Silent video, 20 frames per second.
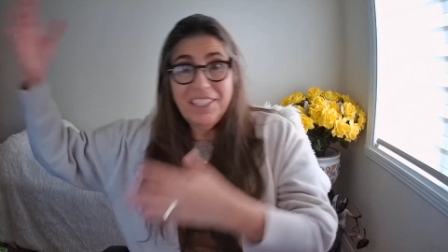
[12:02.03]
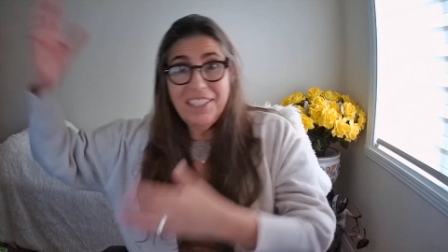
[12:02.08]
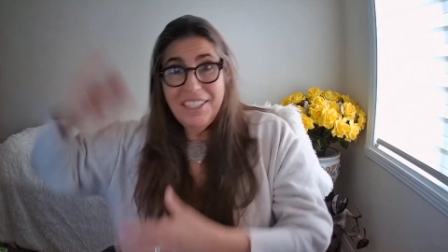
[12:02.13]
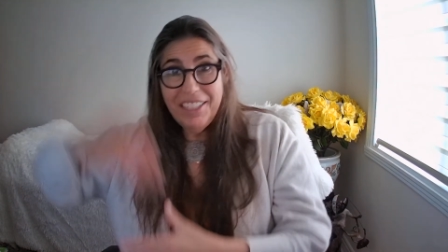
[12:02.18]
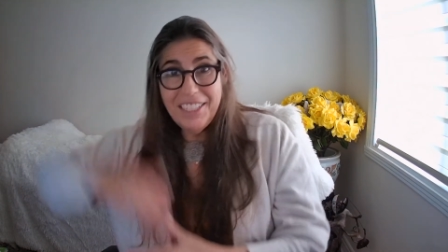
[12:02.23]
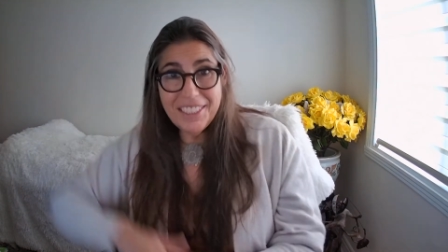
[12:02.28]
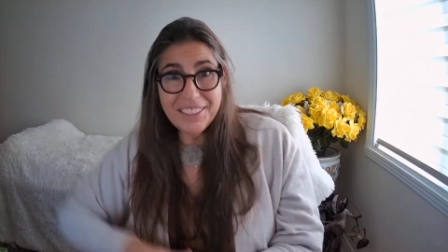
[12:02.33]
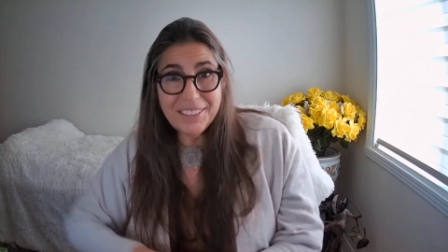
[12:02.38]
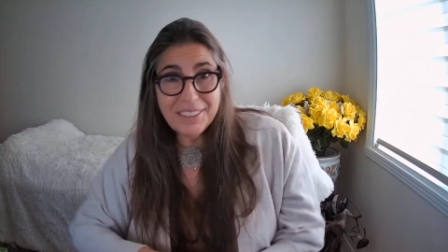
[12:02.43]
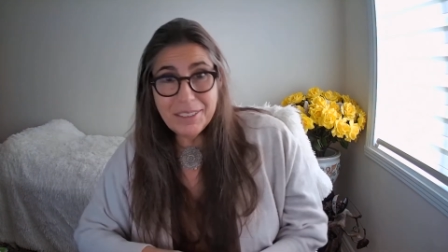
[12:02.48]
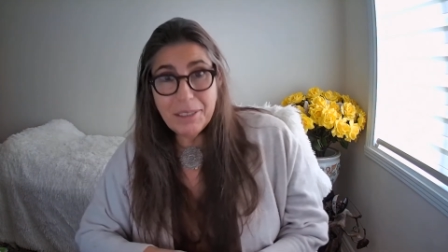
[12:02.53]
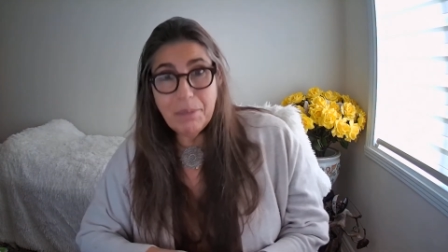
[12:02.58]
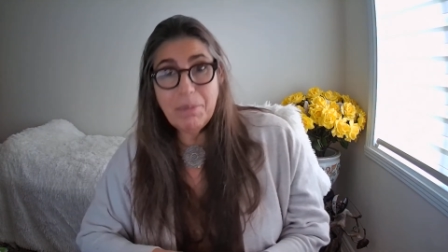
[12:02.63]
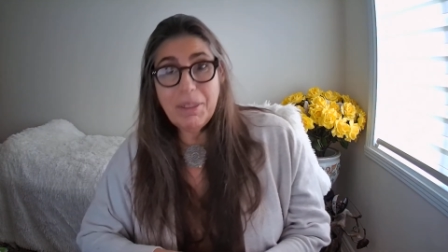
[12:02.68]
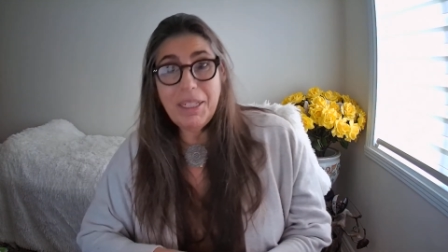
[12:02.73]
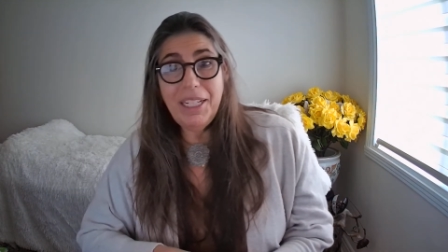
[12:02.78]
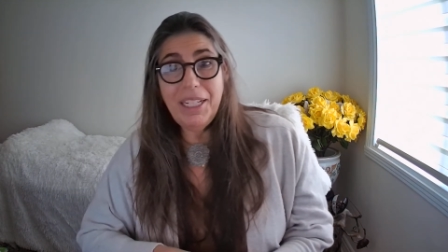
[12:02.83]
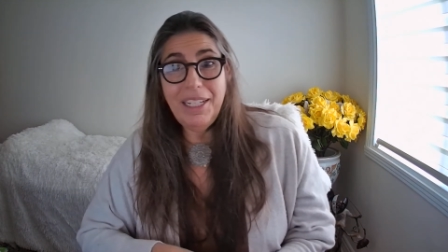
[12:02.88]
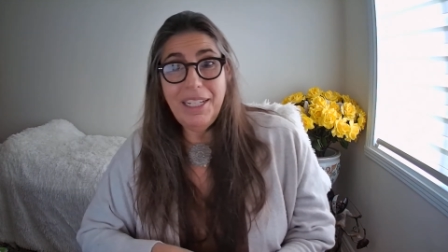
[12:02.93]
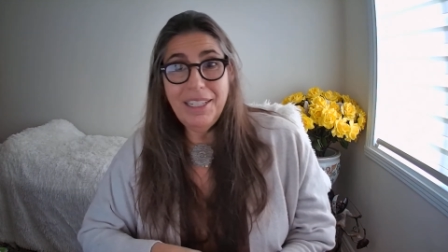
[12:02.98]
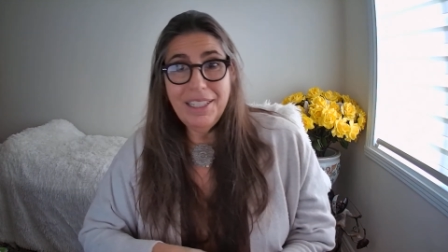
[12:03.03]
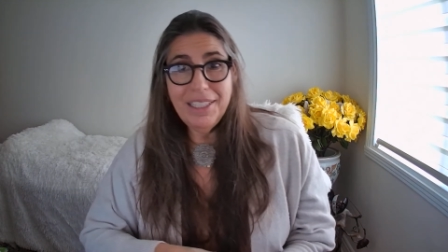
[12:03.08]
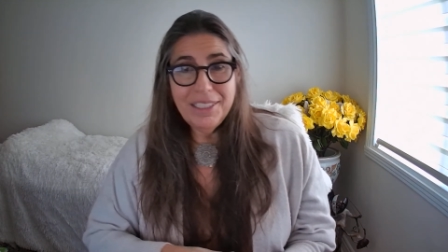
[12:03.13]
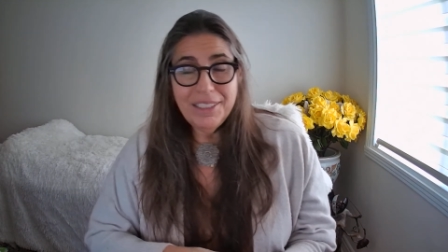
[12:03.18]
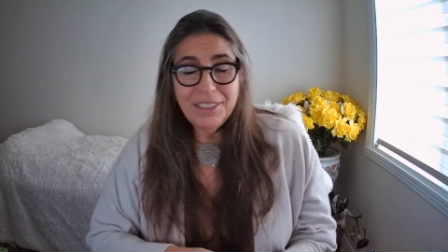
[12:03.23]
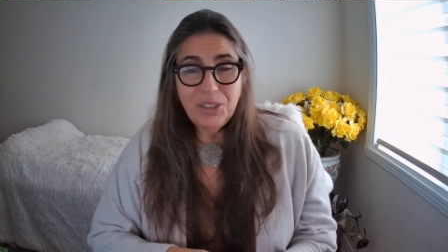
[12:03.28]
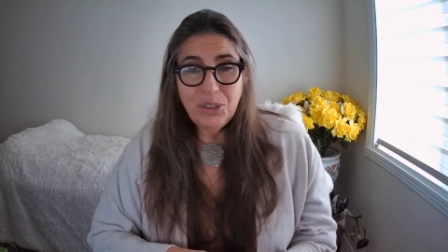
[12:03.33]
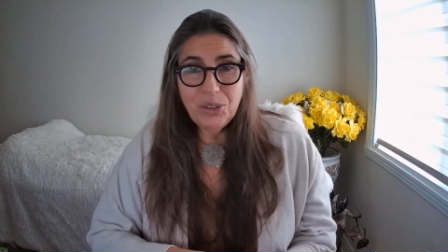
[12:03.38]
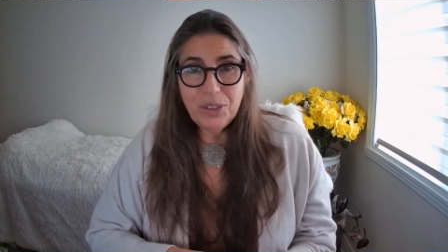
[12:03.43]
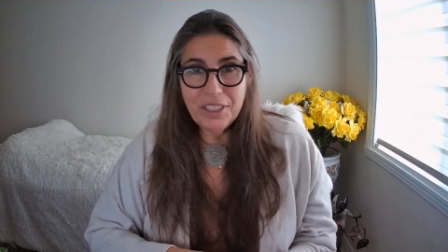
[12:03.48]
and somebody
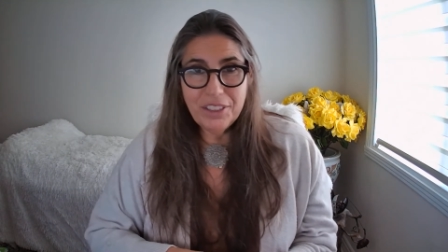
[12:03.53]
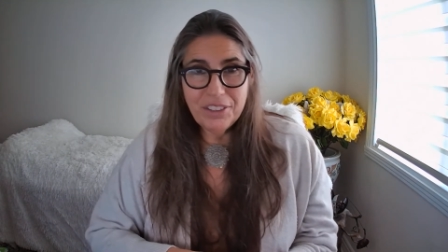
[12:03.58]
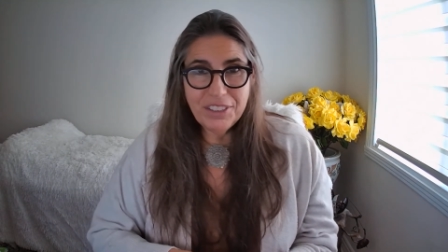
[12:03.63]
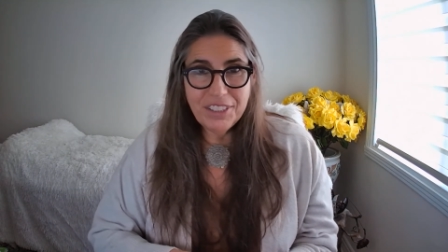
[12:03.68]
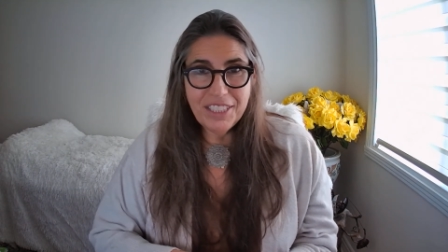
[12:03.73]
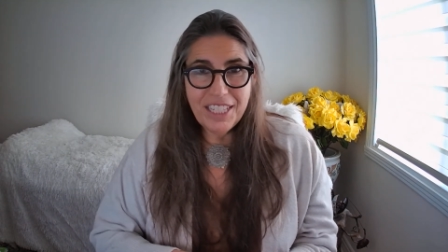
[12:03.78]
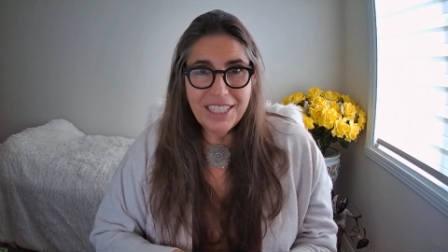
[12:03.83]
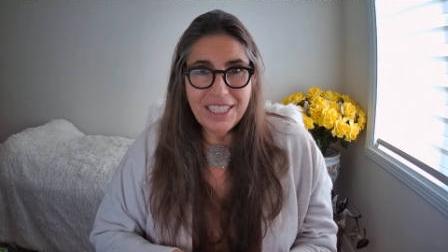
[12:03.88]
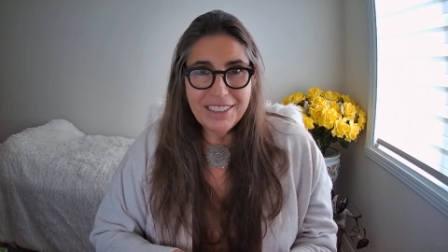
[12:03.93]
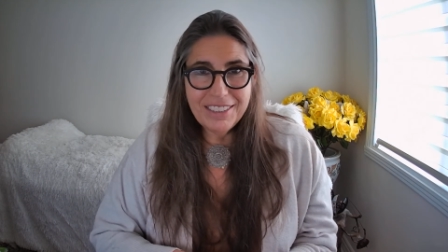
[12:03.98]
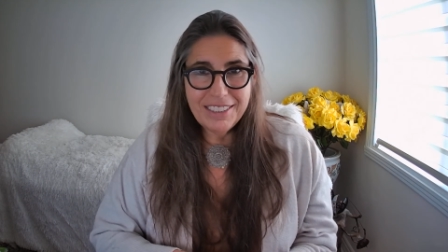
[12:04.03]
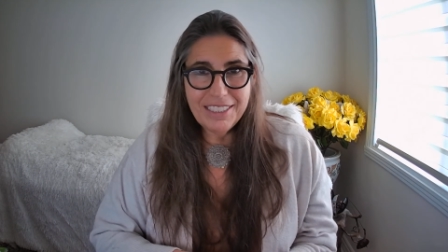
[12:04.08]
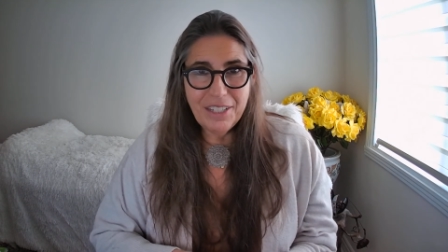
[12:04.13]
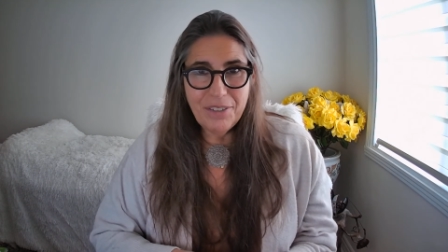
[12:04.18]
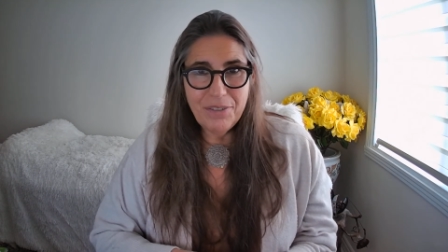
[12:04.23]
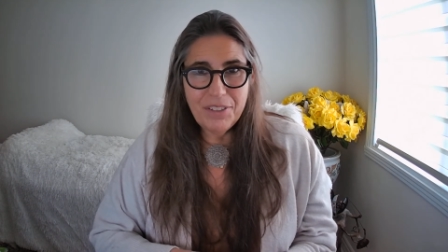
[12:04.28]
triggers that self